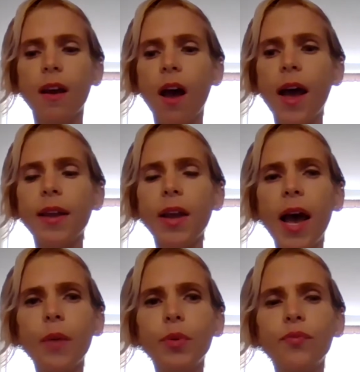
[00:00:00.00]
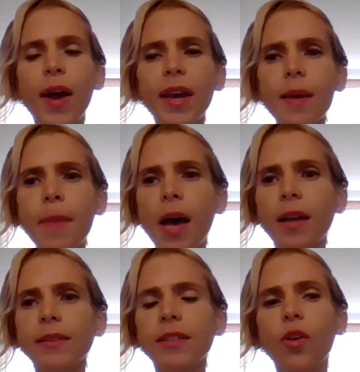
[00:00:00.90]
I would
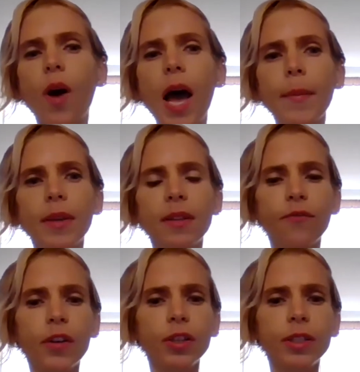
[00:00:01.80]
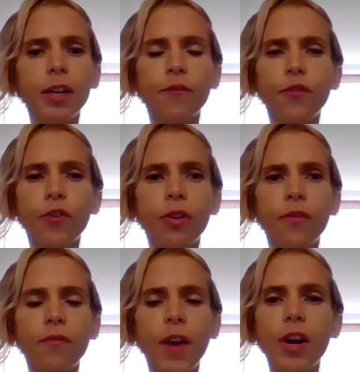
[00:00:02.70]
recommend, I'm an affiliate
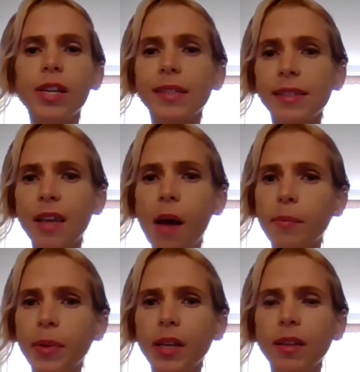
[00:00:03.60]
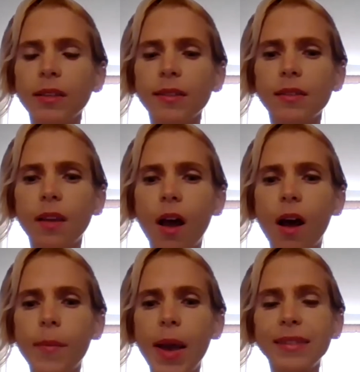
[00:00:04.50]
for various companies
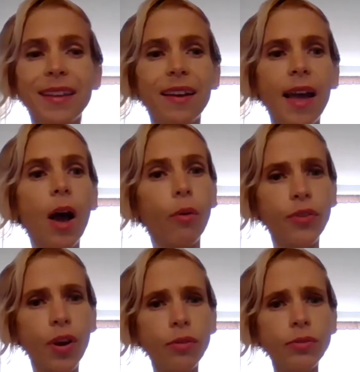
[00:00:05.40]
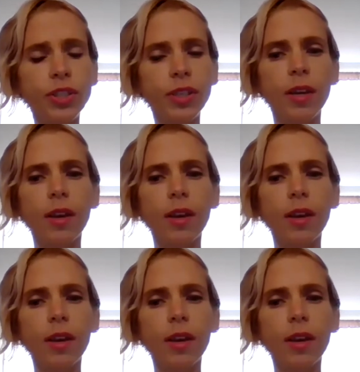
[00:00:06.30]
as a health coach.